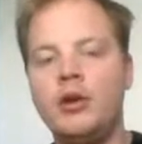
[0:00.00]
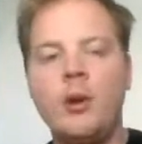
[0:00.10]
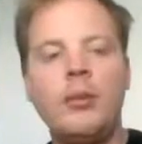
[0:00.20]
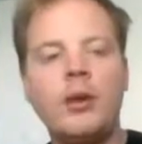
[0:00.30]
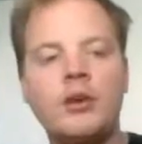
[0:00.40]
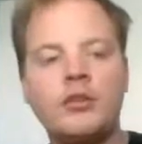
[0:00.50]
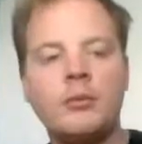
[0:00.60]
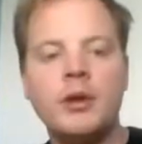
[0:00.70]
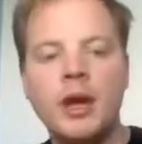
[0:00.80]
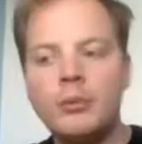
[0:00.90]
Your webinars
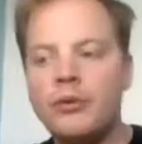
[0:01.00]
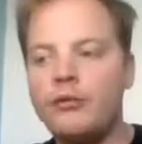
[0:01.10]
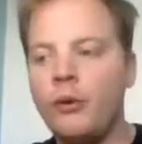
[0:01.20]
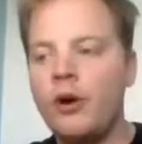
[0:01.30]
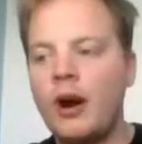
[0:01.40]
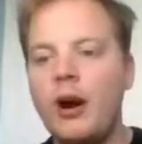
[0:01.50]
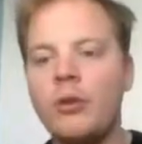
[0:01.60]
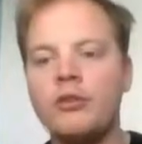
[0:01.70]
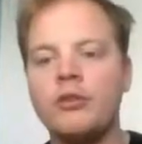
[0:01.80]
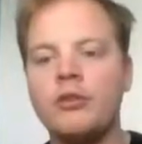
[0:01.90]
can be up to 4
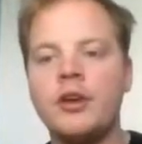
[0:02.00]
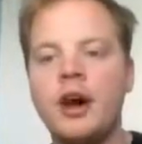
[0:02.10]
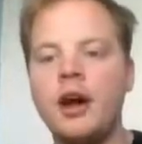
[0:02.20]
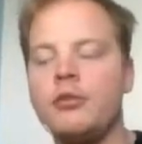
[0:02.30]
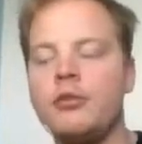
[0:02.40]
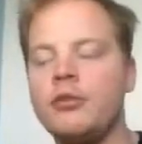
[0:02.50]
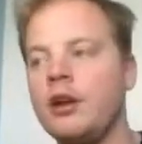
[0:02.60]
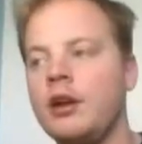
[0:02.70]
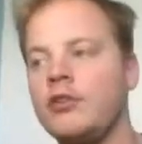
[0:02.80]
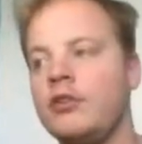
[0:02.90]
hours in time, so you
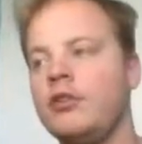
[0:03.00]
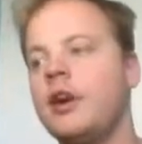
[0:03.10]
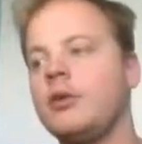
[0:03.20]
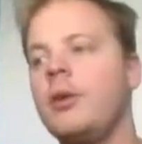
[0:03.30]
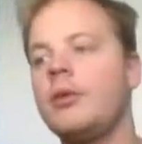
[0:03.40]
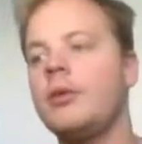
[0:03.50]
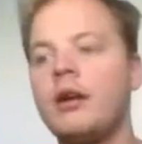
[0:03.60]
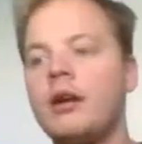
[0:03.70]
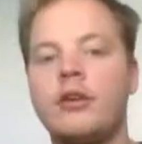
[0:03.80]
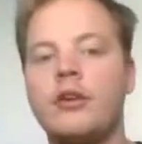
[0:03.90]
can actually select a
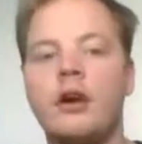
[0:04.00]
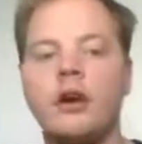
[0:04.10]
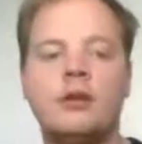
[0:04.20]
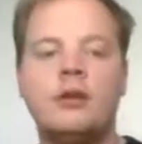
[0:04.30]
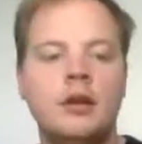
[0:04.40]
webinar to start,